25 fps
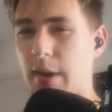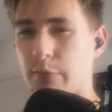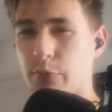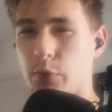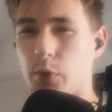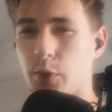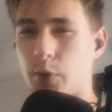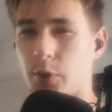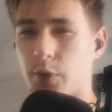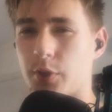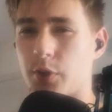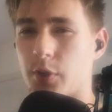have
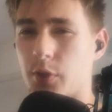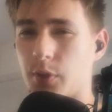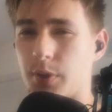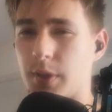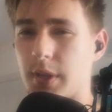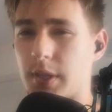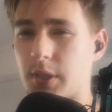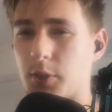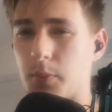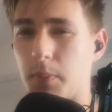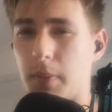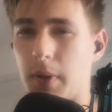heard
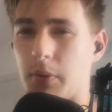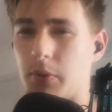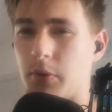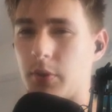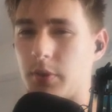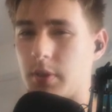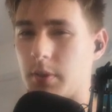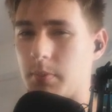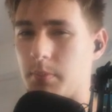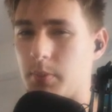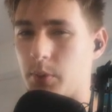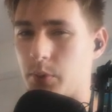good things about
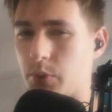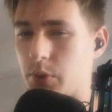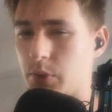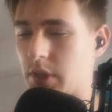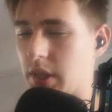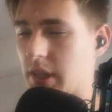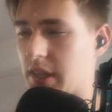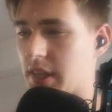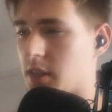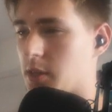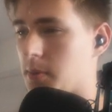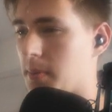the Deep
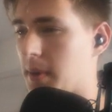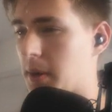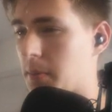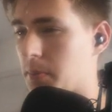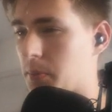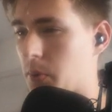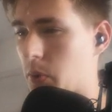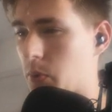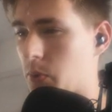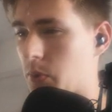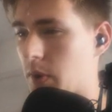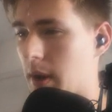Bluezilla incubator
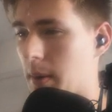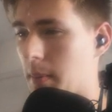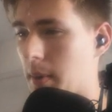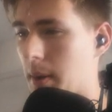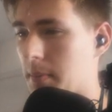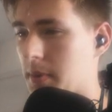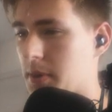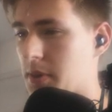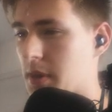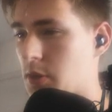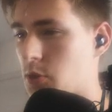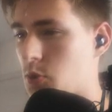program.
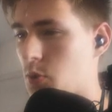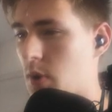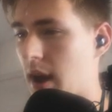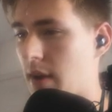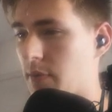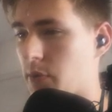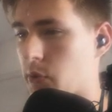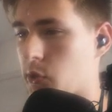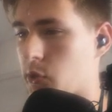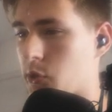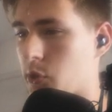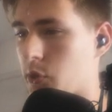I mean, they do
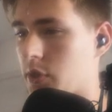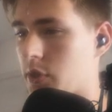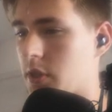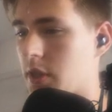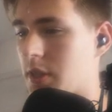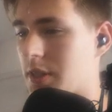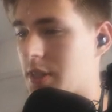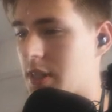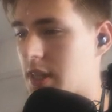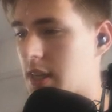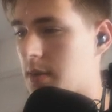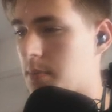have a good
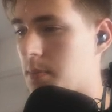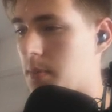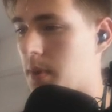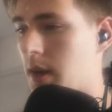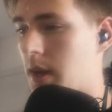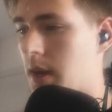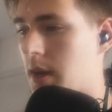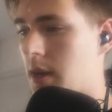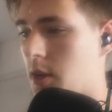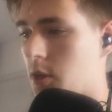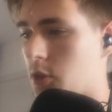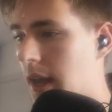
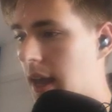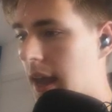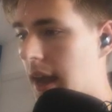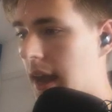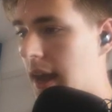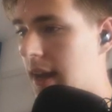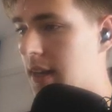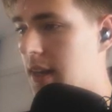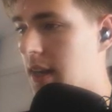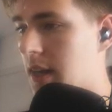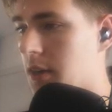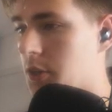team
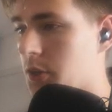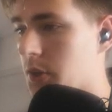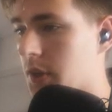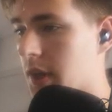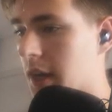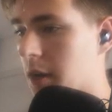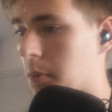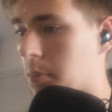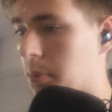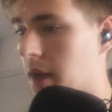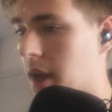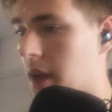and here you
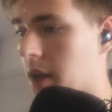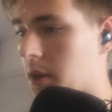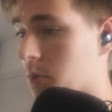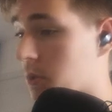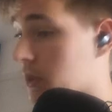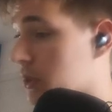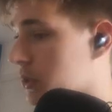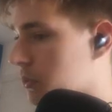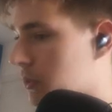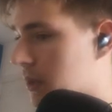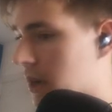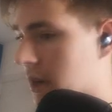can apply
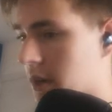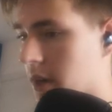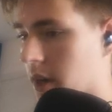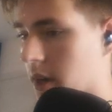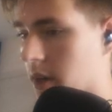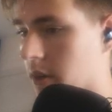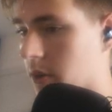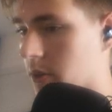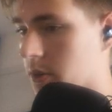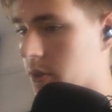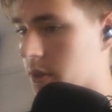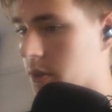which we are
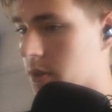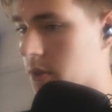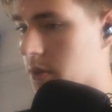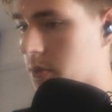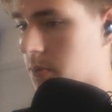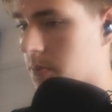not going to